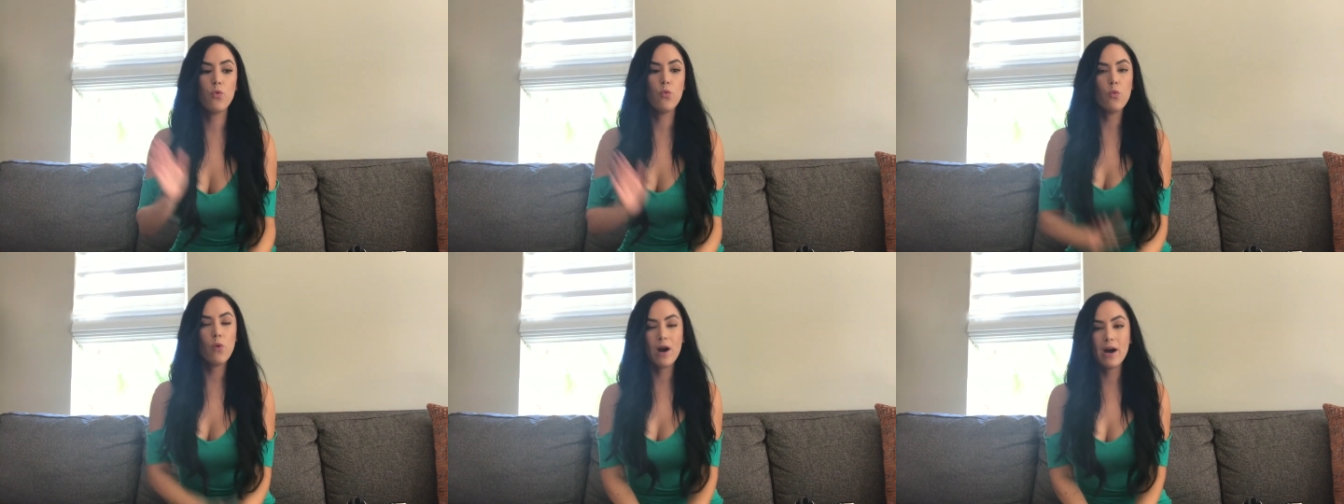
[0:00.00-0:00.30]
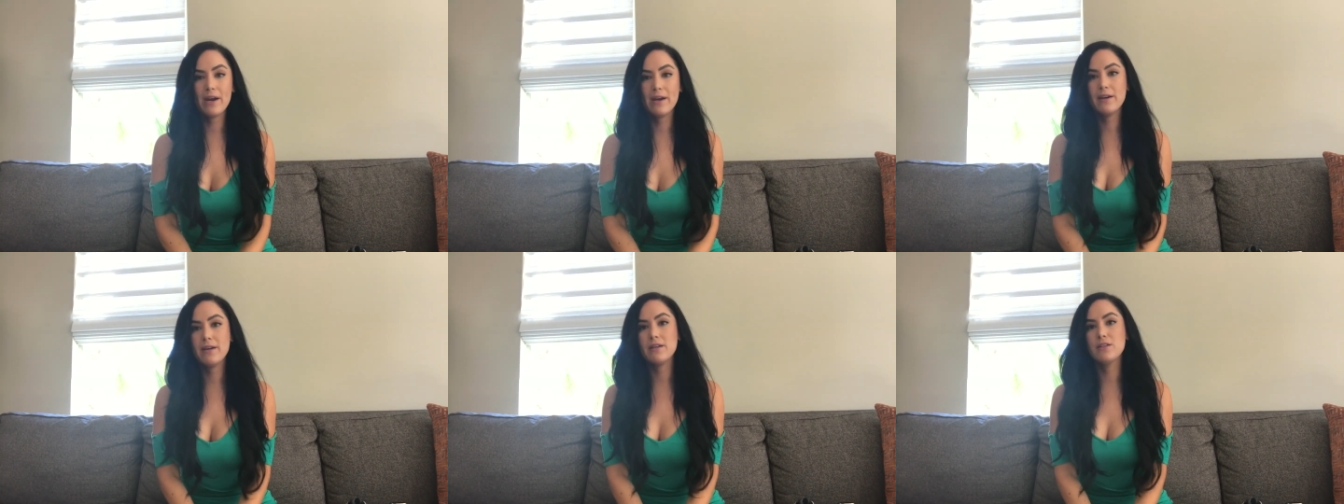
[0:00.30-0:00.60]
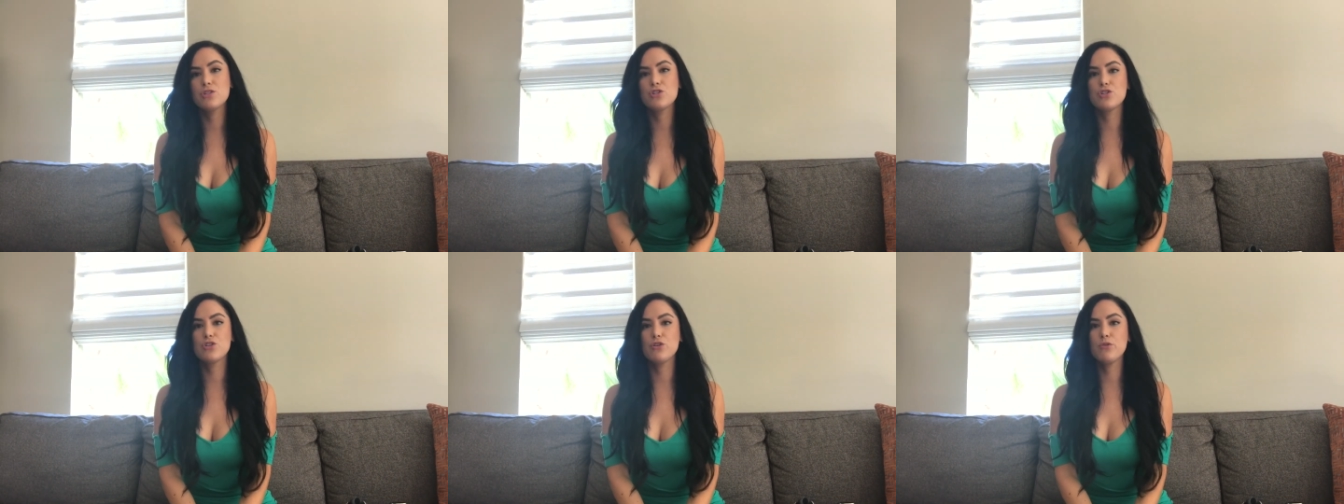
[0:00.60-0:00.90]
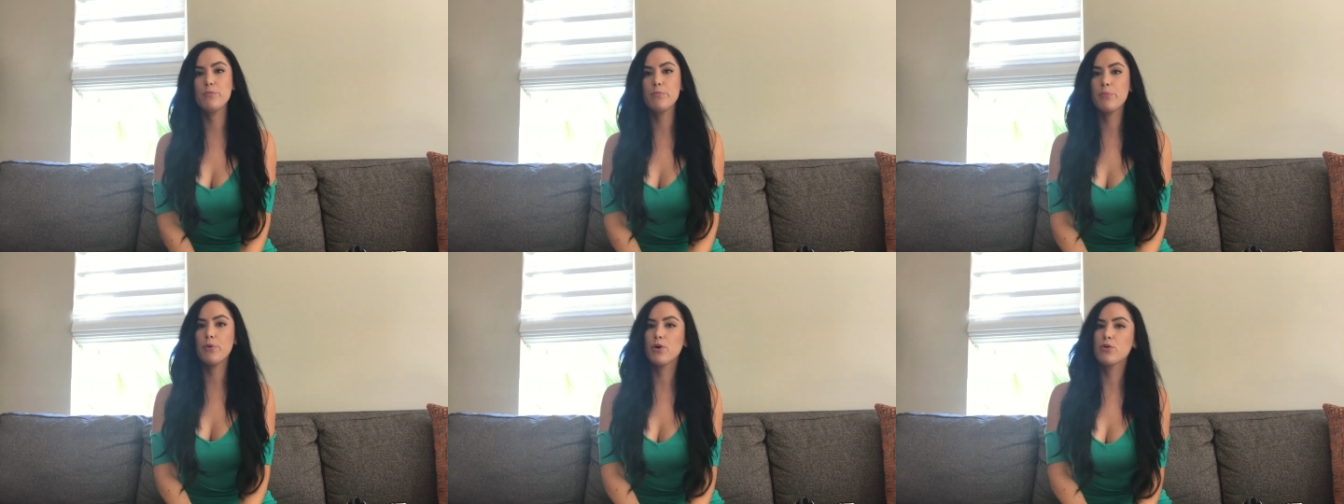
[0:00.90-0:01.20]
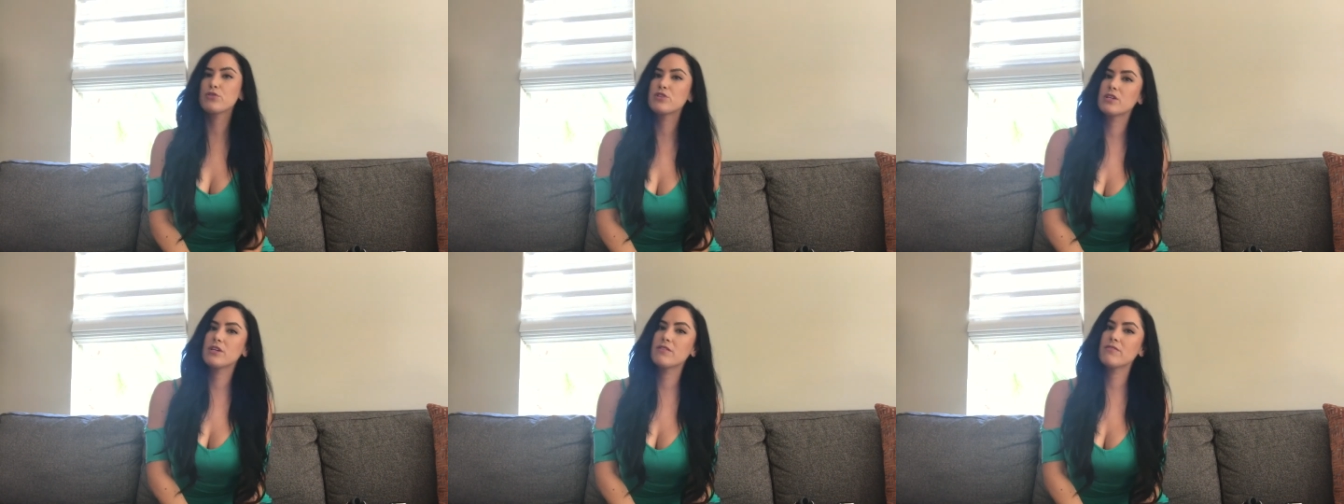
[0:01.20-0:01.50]
Why to consume
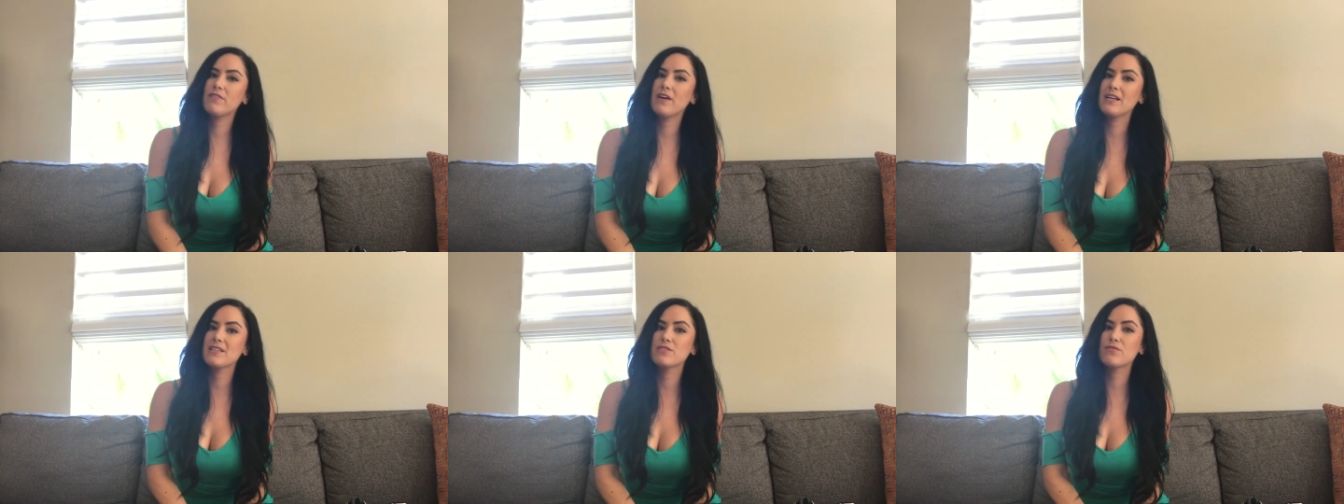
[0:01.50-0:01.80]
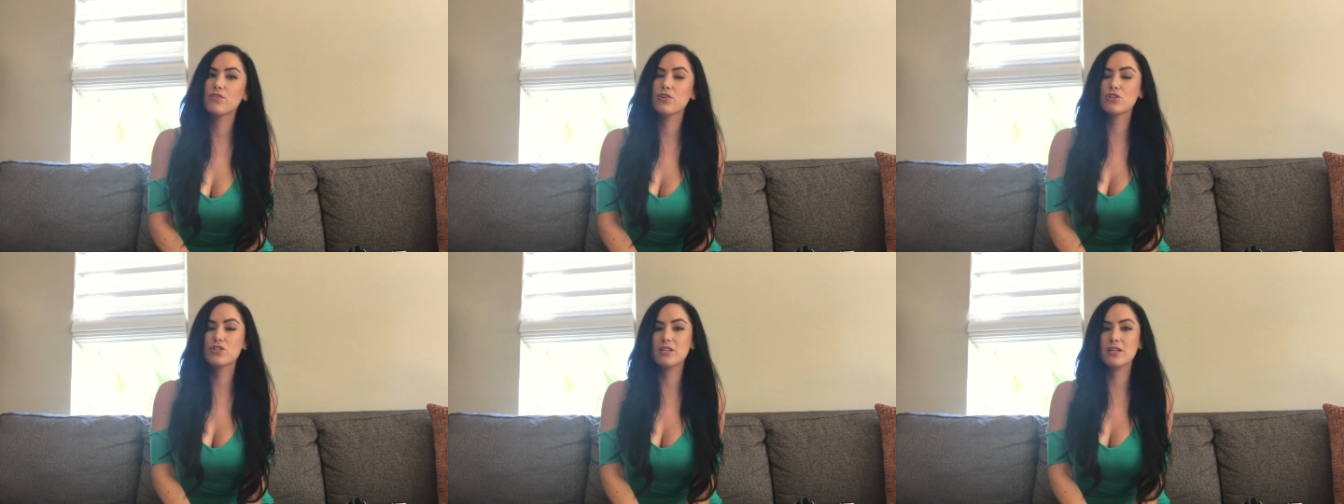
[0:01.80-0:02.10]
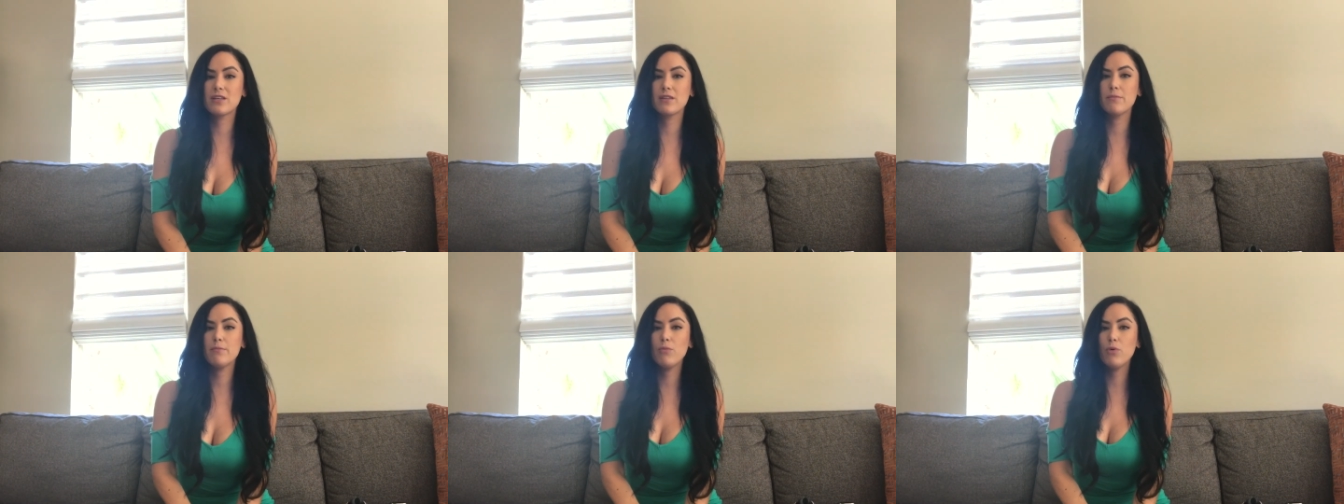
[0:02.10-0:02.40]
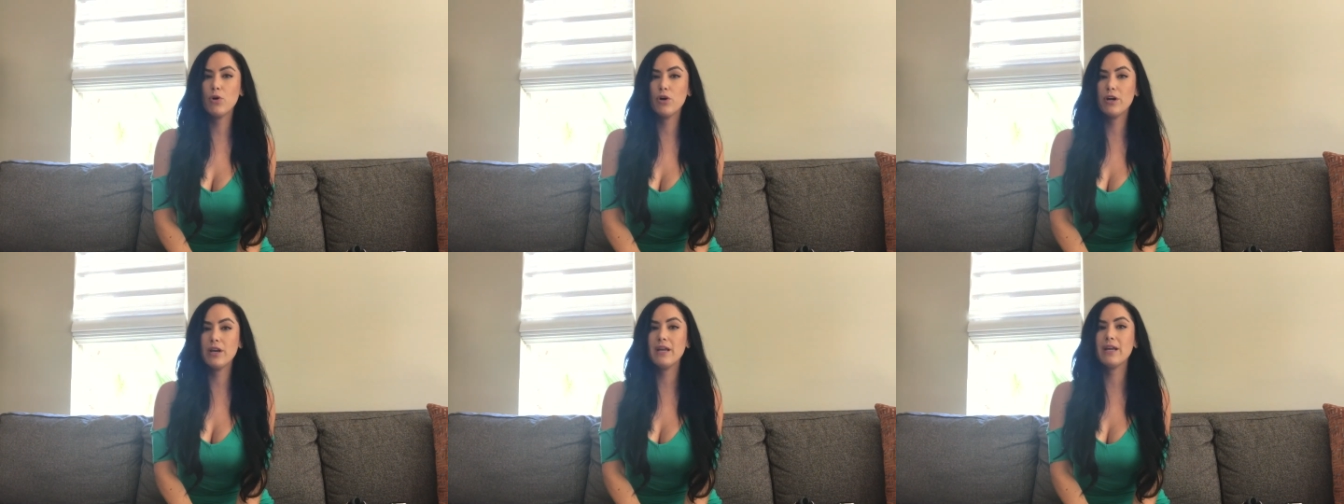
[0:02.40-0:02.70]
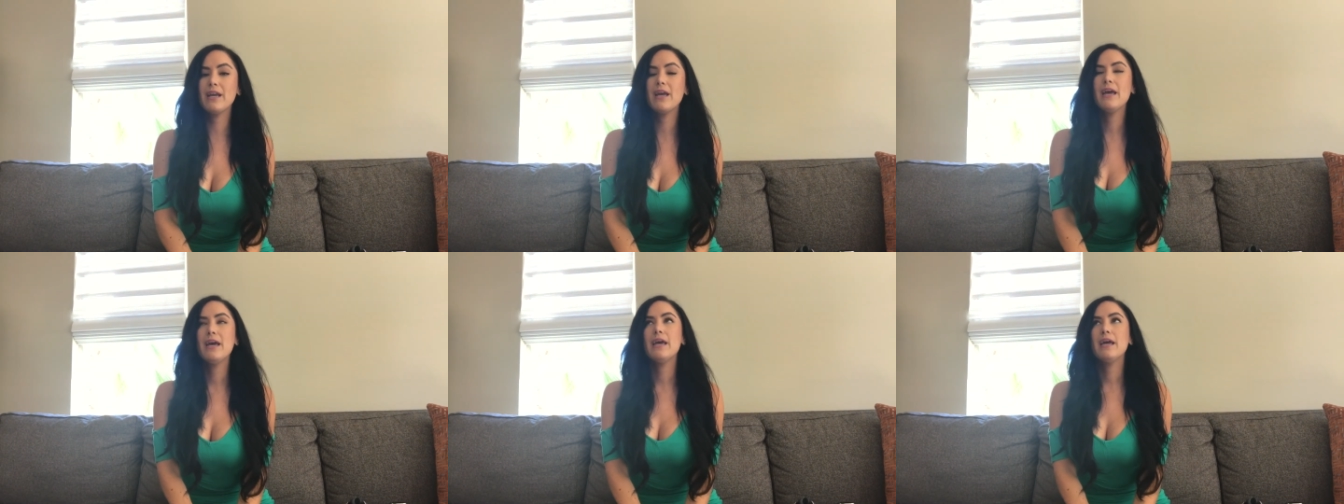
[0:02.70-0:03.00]
protein and fats first thing in the
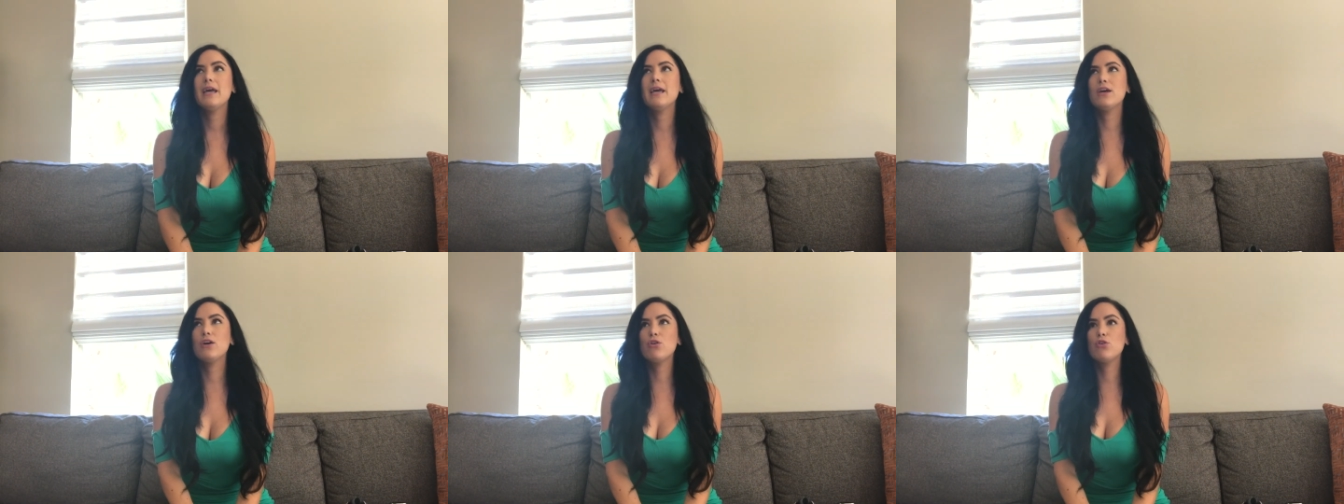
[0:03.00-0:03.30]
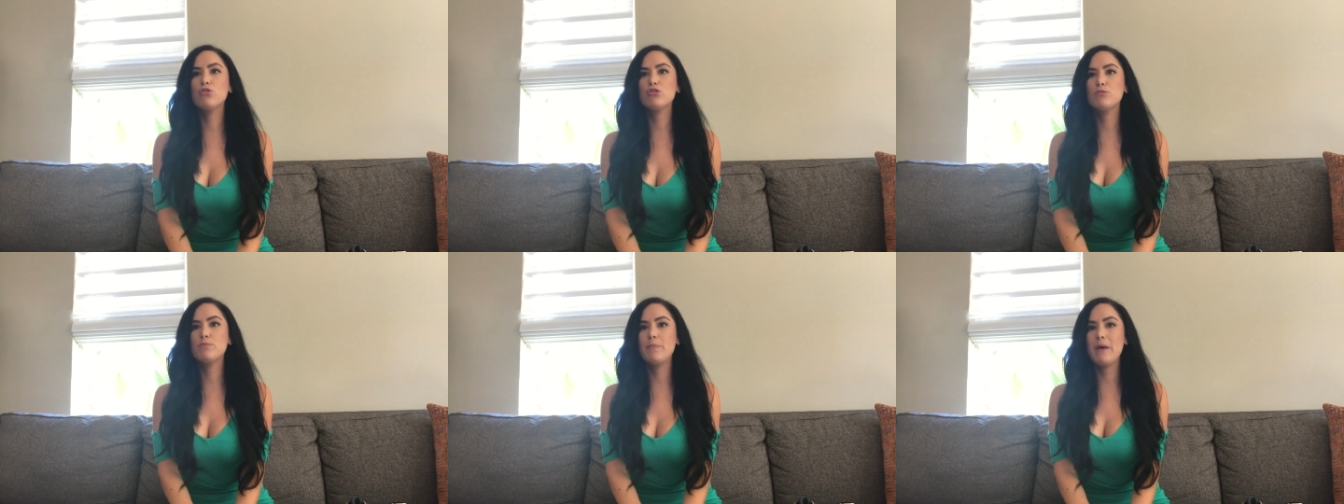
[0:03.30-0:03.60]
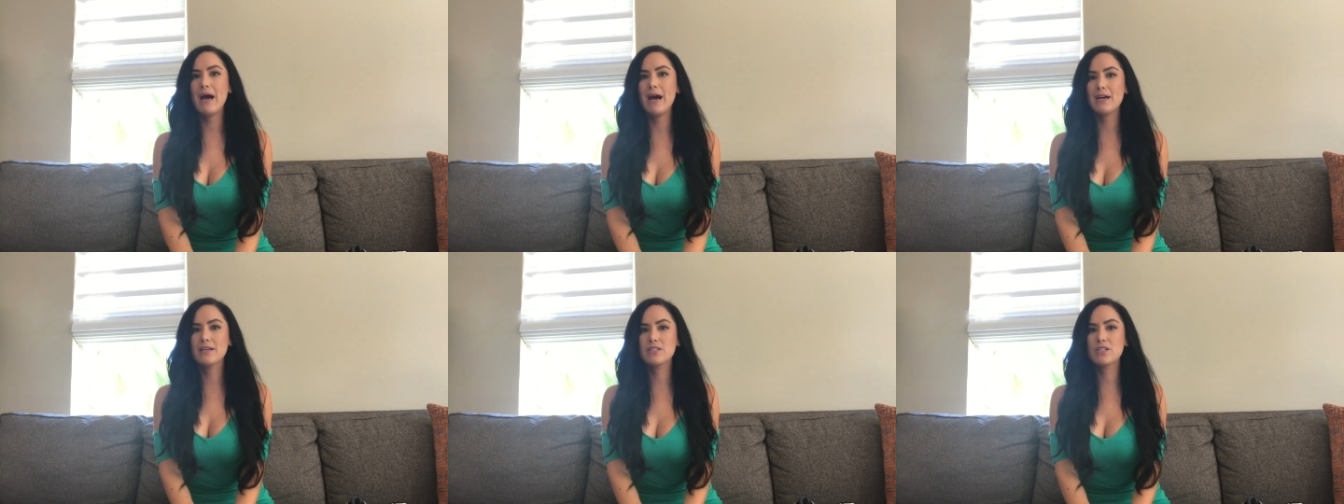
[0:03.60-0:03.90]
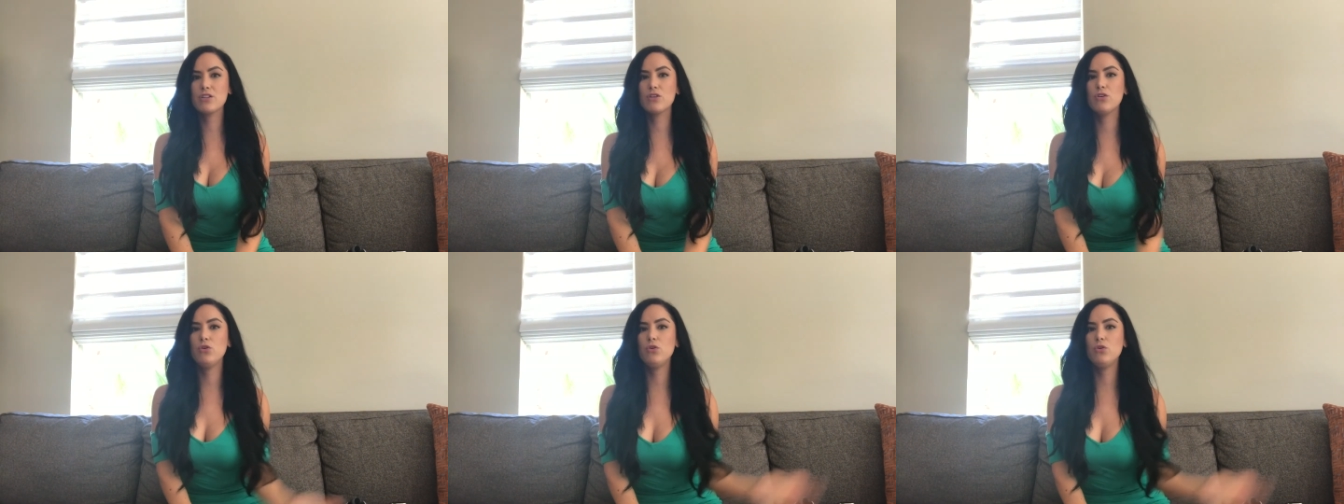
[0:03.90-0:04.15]
morning. It goes back to the